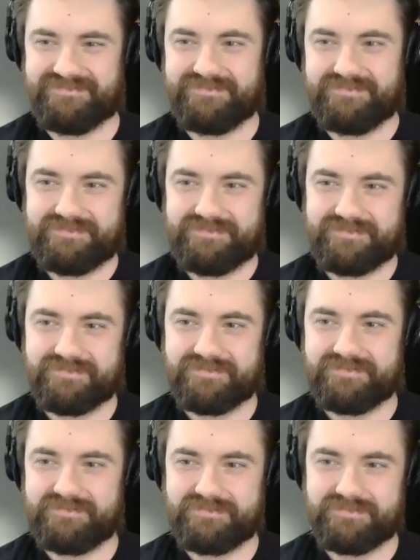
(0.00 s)

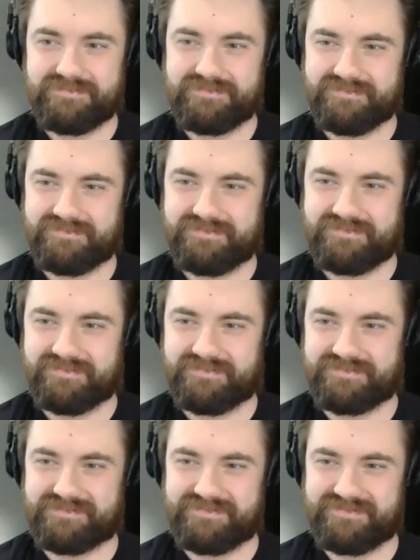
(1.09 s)

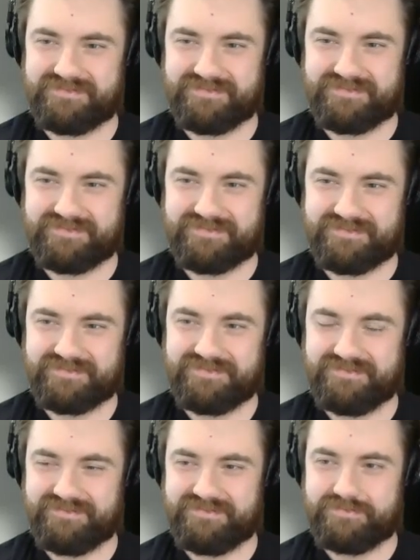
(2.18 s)

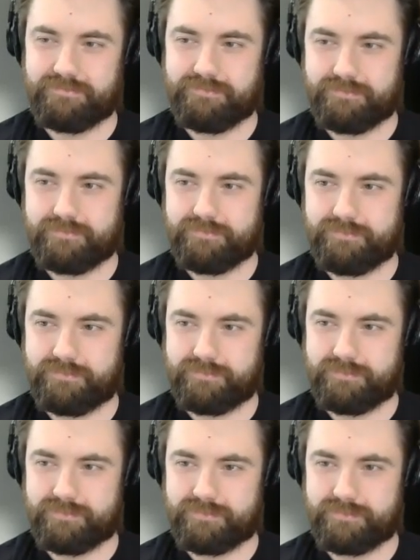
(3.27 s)

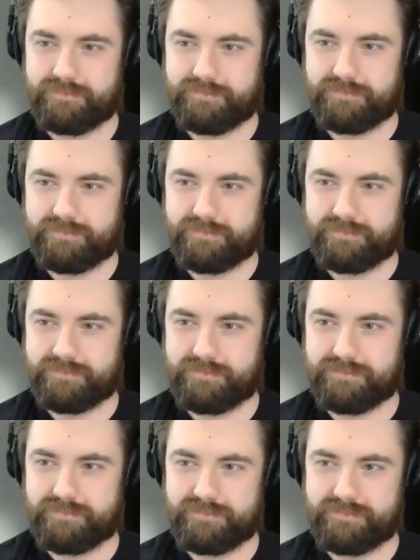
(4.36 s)
This person isn't speaking.